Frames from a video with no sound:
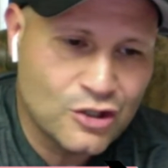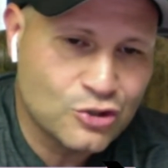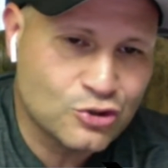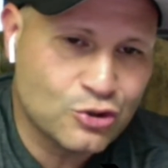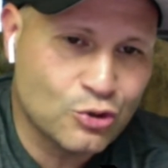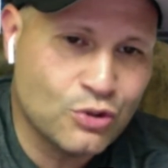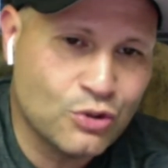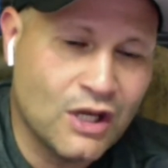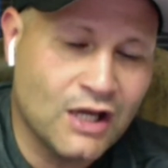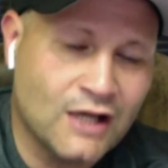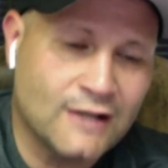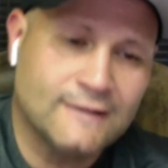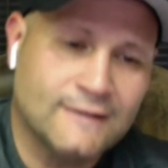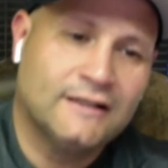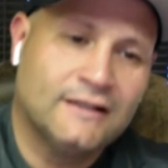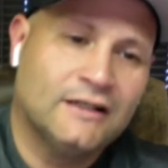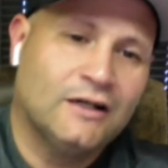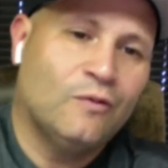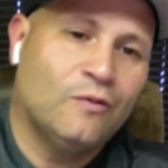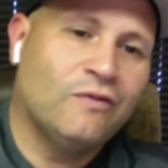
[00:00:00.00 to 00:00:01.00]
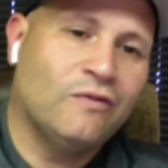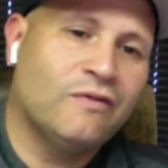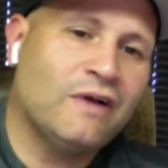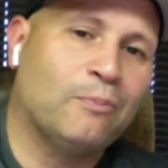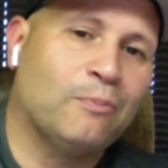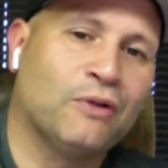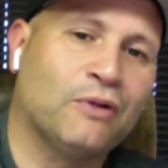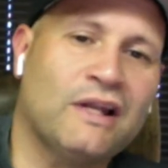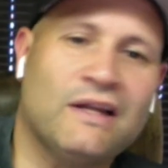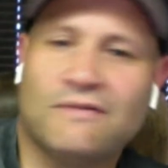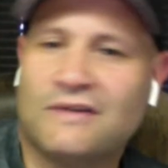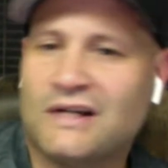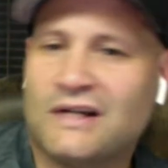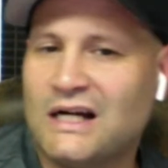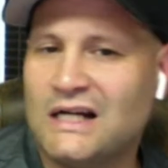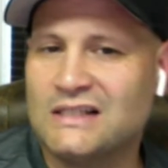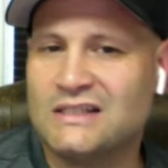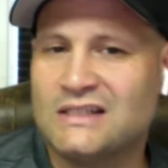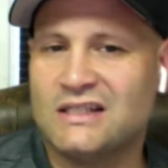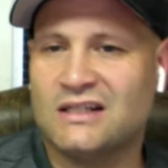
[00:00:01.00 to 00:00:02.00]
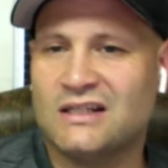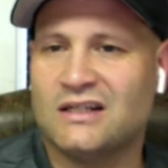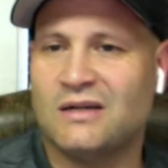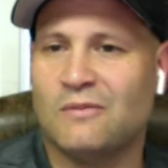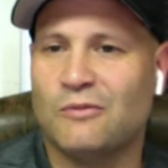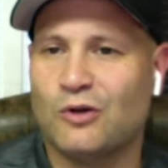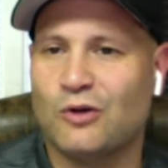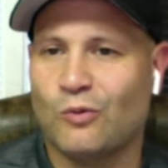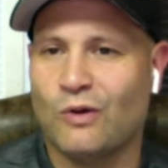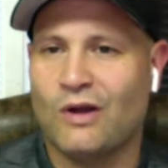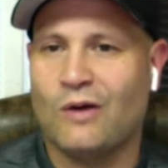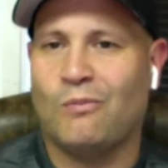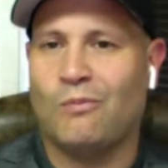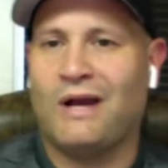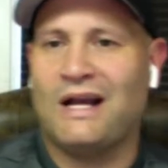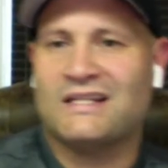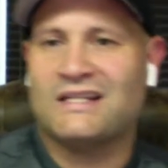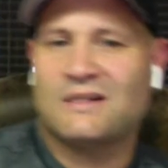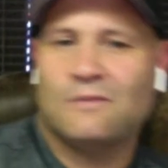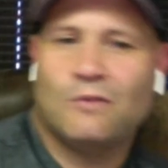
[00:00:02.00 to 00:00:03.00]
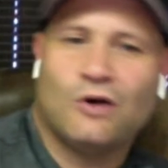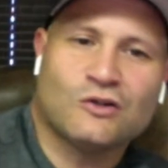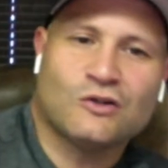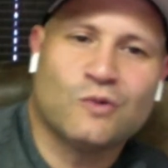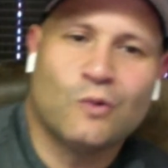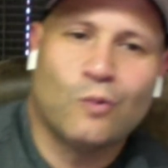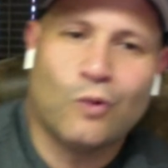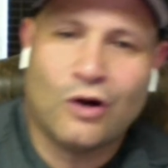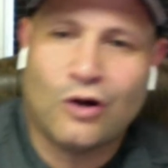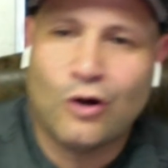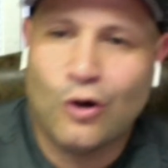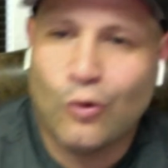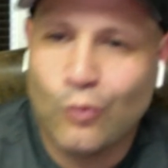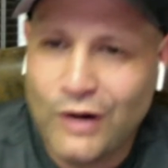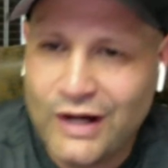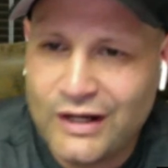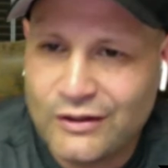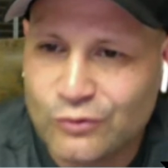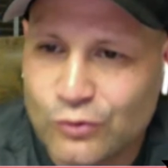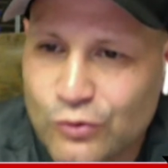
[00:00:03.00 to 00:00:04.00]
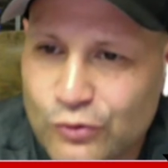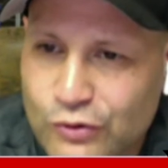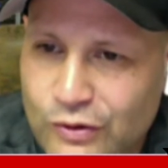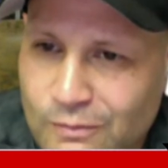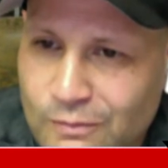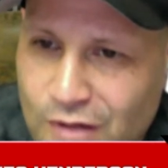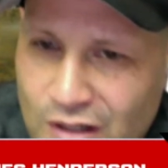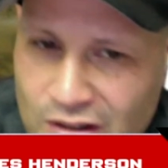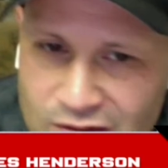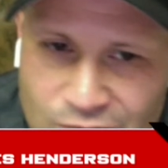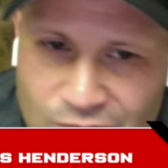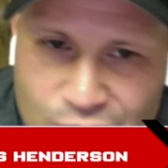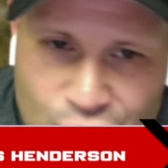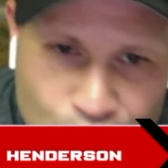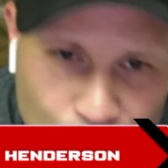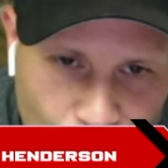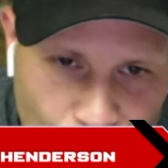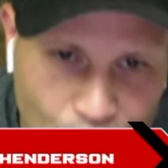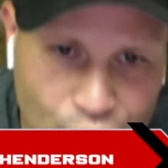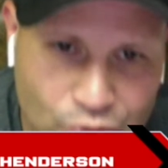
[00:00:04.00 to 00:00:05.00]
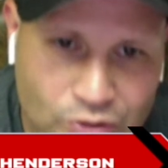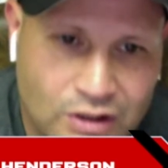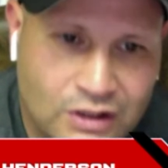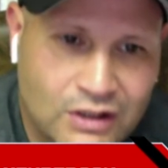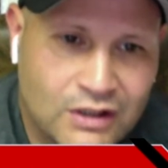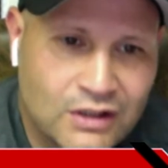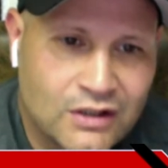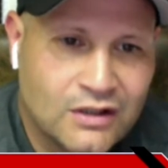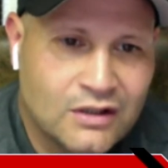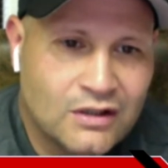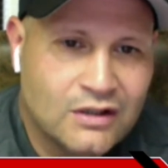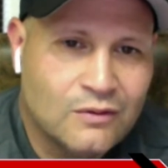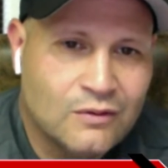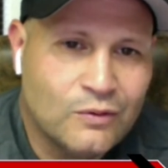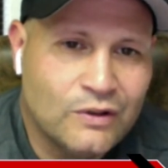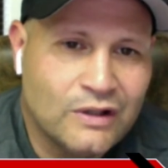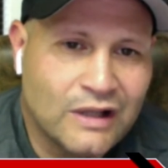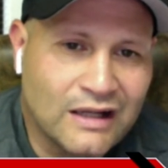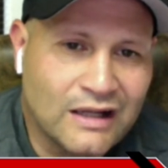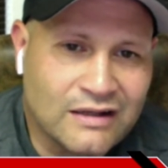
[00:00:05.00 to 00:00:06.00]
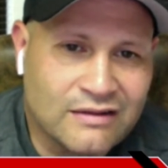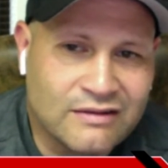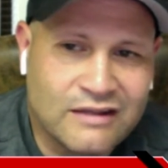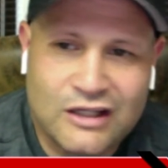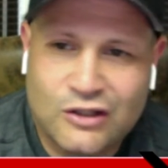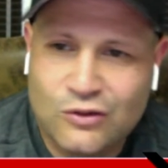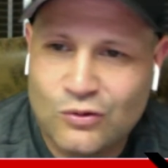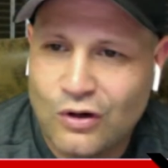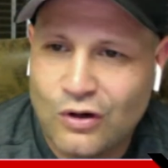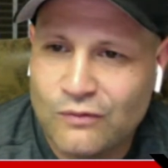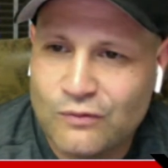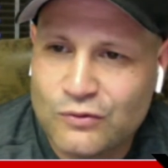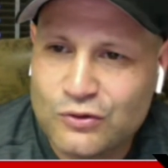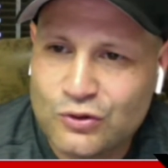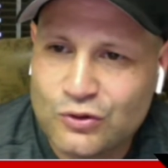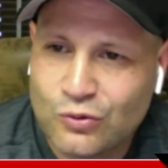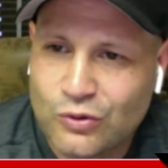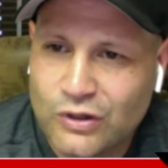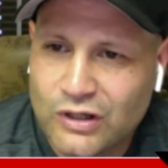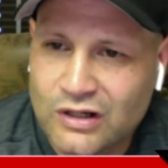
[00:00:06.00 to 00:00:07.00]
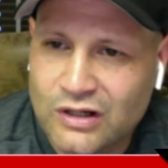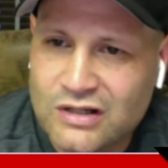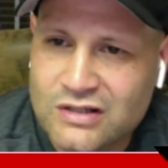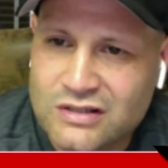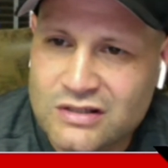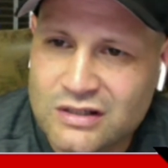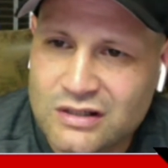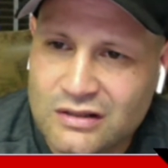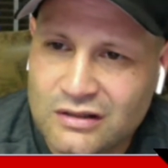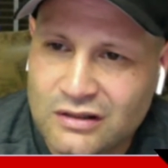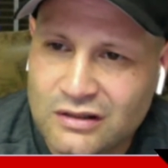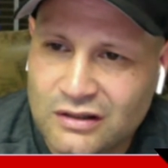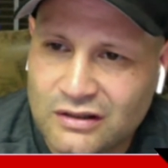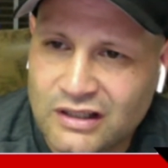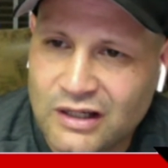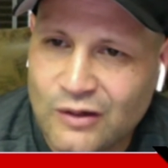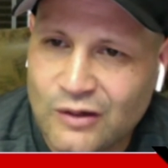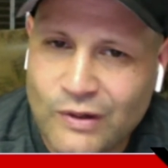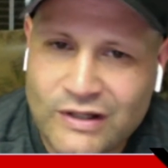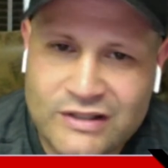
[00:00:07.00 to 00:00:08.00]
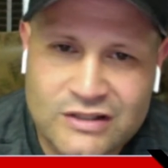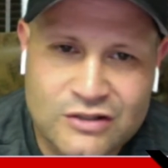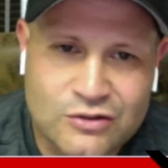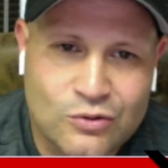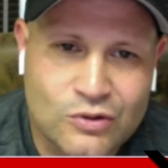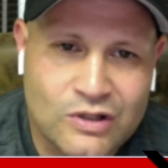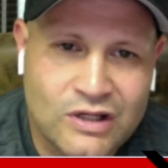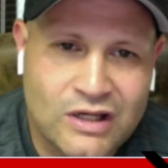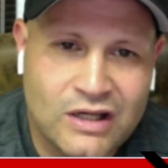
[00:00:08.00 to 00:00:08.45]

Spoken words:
So, yeah, we've got plenty of content coming your way on basketball as we work our way through the month of June. We'd like to thank you all for joining us and can't wait to do it